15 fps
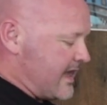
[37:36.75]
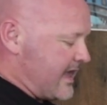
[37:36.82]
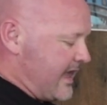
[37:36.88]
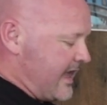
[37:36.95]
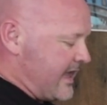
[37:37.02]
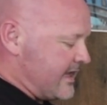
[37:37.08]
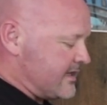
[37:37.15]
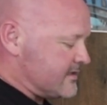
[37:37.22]

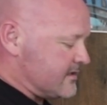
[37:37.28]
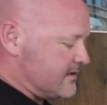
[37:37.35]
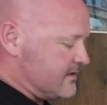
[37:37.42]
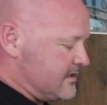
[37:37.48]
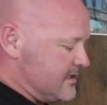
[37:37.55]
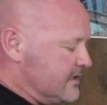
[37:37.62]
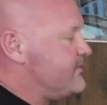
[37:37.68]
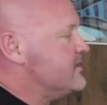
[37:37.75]
And
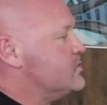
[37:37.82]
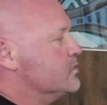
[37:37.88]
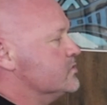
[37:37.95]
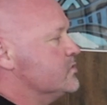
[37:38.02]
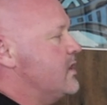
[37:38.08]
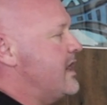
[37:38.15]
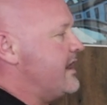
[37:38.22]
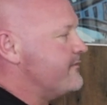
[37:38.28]
individuals
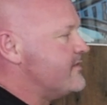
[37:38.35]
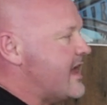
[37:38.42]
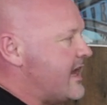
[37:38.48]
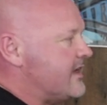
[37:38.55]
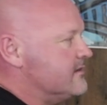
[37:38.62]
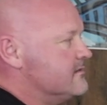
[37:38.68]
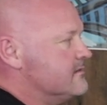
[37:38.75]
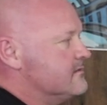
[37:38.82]
who have
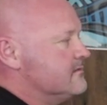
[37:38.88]
that